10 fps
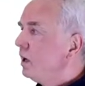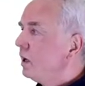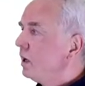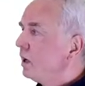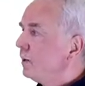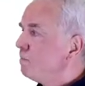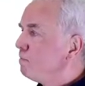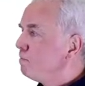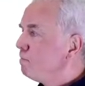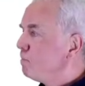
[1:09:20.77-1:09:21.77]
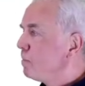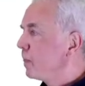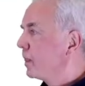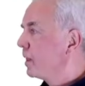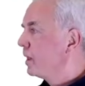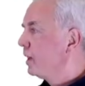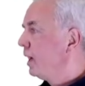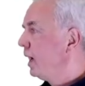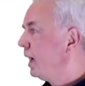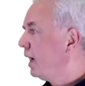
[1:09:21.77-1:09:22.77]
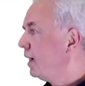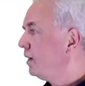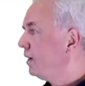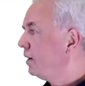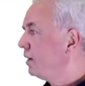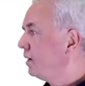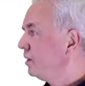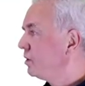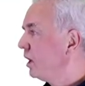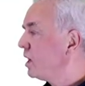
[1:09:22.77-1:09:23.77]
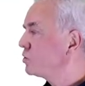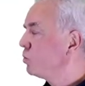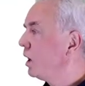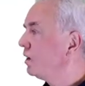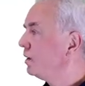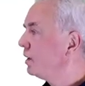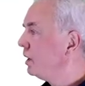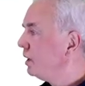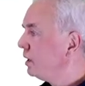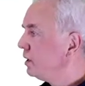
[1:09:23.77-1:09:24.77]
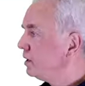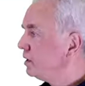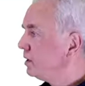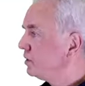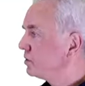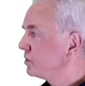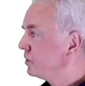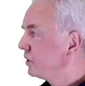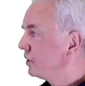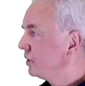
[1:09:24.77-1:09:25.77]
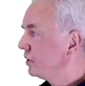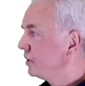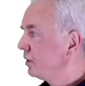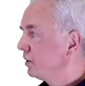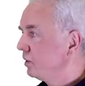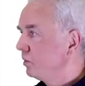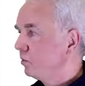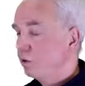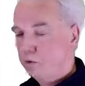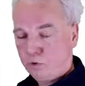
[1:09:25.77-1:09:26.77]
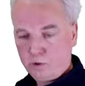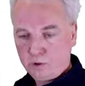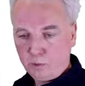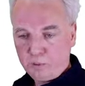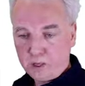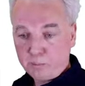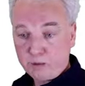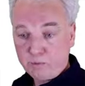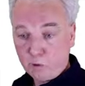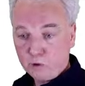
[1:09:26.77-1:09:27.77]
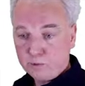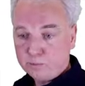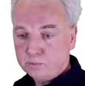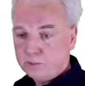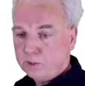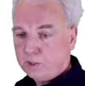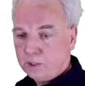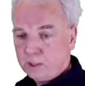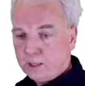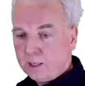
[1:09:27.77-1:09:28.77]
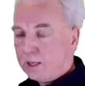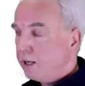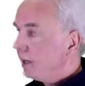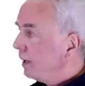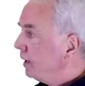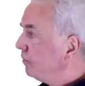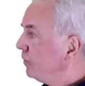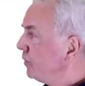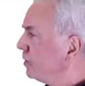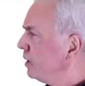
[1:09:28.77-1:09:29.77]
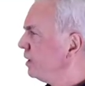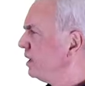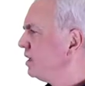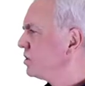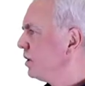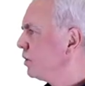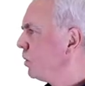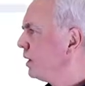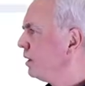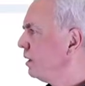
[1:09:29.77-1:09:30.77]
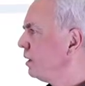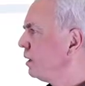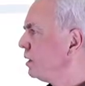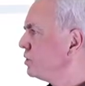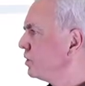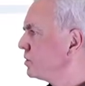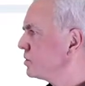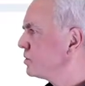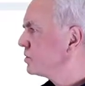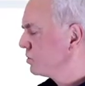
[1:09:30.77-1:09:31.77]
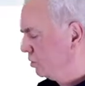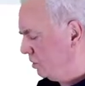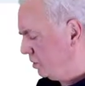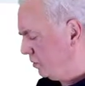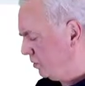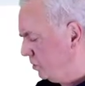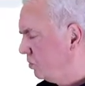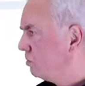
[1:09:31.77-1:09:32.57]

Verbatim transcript: Um, and this last one is the uh, comparing by volume. And there is another one I just saw a few